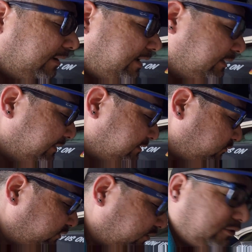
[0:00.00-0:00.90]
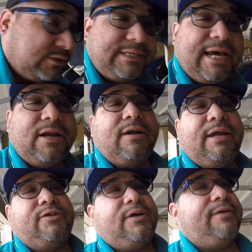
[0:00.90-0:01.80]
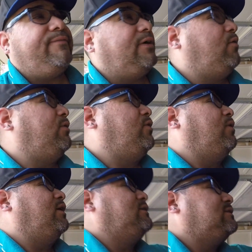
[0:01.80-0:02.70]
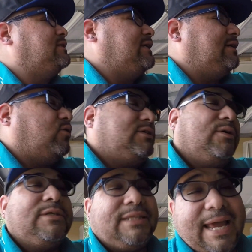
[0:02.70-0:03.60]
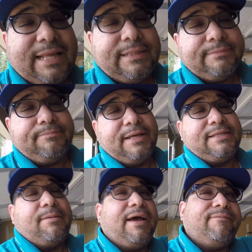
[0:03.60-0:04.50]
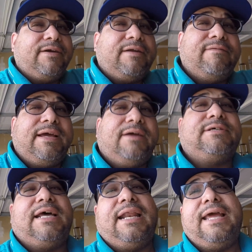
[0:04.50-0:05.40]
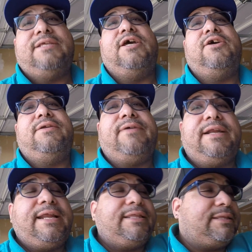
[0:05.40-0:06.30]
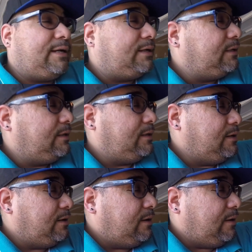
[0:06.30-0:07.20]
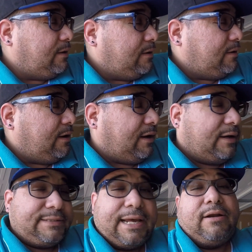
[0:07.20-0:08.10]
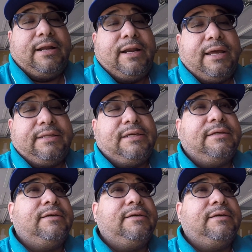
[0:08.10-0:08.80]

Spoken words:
I did some research on Saturday, try to figure out what it was, and then of course it was late. By the time I figured everything out, it was kind of late, so I couldn't find anything Saturday night.